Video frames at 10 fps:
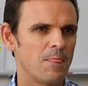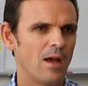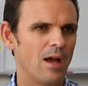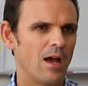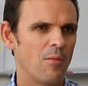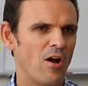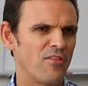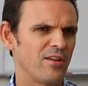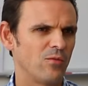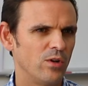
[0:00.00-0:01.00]
I
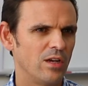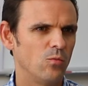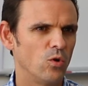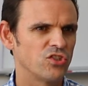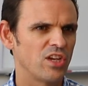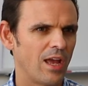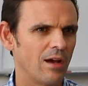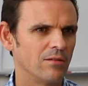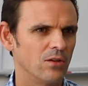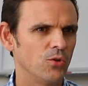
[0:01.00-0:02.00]
think we're watching
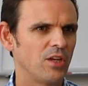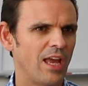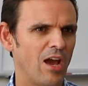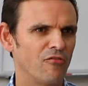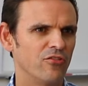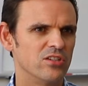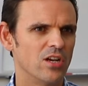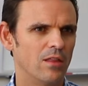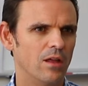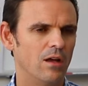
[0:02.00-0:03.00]
out and looking out for each
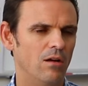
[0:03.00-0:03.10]
other